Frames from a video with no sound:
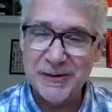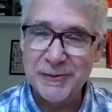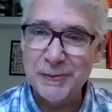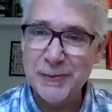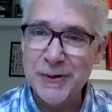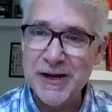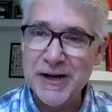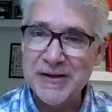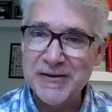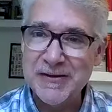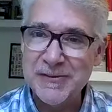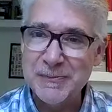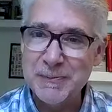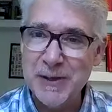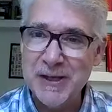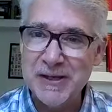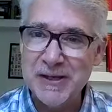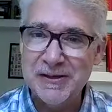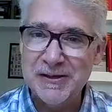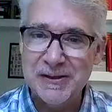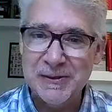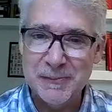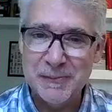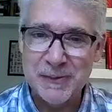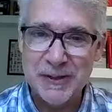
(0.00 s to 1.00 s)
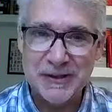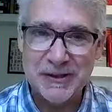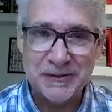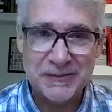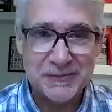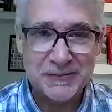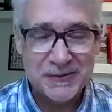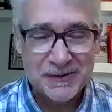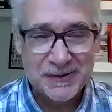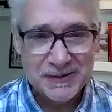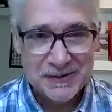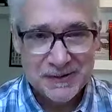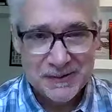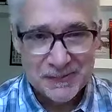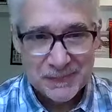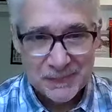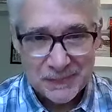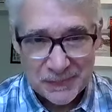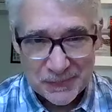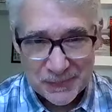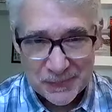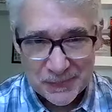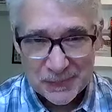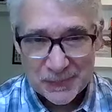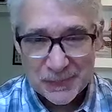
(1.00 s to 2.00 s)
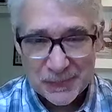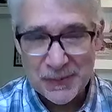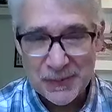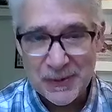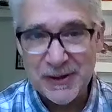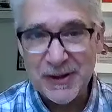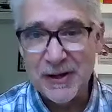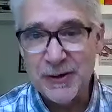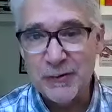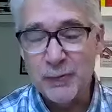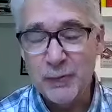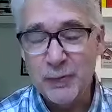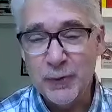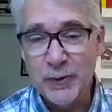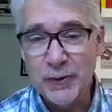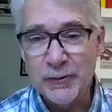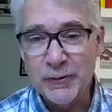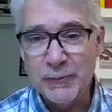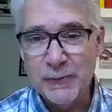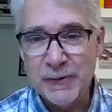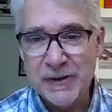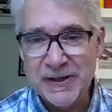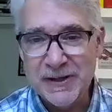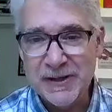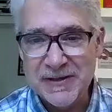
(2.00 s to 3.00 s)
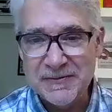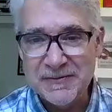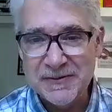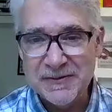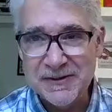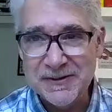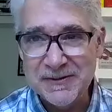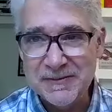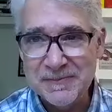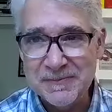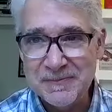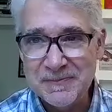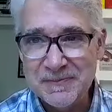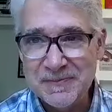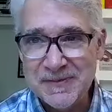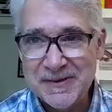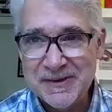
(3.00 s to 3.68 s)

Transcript: that Grant's making about the kind of world we live in.